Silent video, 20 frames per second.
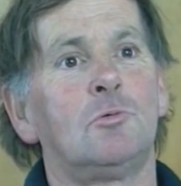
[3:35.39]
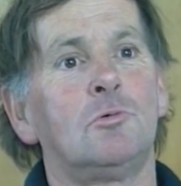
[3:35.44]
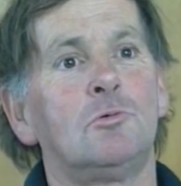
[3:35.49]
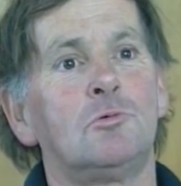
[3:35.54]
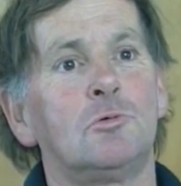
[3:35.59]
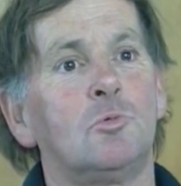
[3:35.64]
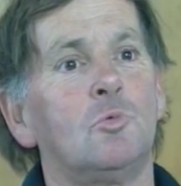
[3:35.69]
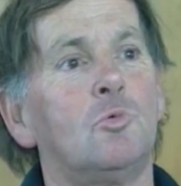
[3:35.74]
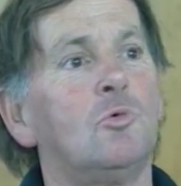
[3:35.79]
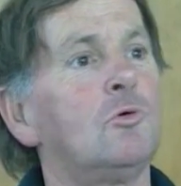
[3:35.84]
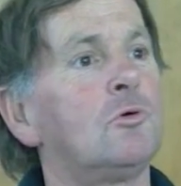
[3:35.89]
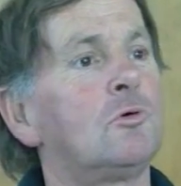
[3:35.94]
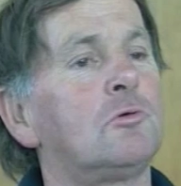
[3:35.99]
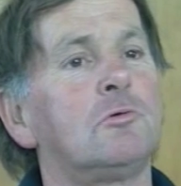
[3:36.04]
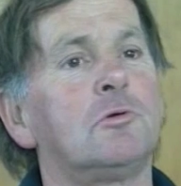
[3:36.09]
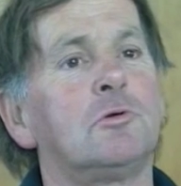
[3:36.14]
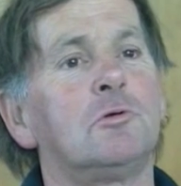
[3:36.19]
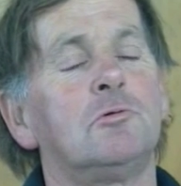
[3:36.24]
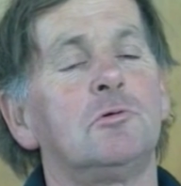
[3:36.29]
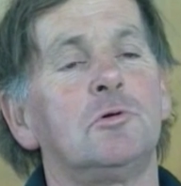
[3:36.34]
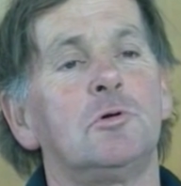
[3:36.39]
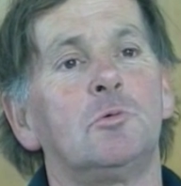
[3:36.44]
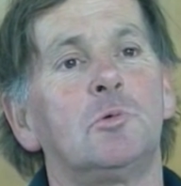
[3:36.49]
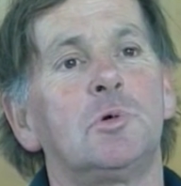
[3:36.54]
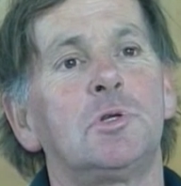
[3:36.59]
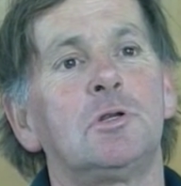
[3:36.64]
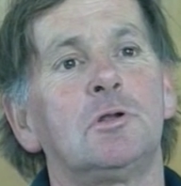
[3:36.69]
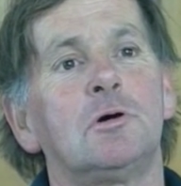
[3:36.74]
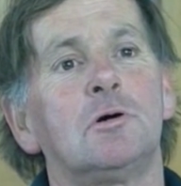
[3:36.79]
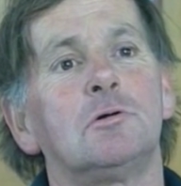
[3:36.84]
all the water in all your
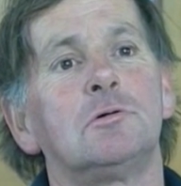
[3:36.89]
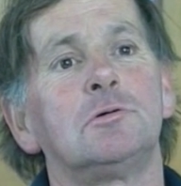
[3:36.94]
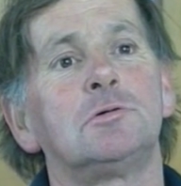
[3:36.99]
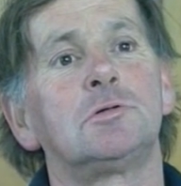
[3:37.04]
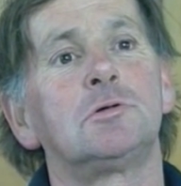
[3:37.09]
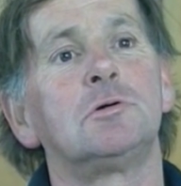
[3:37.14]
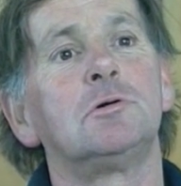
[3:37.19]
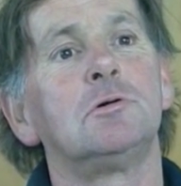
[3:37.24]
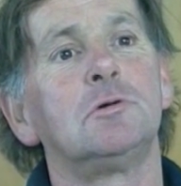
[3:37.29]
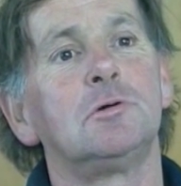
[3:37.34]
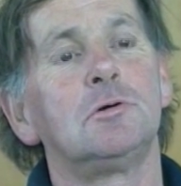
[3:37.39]
windows.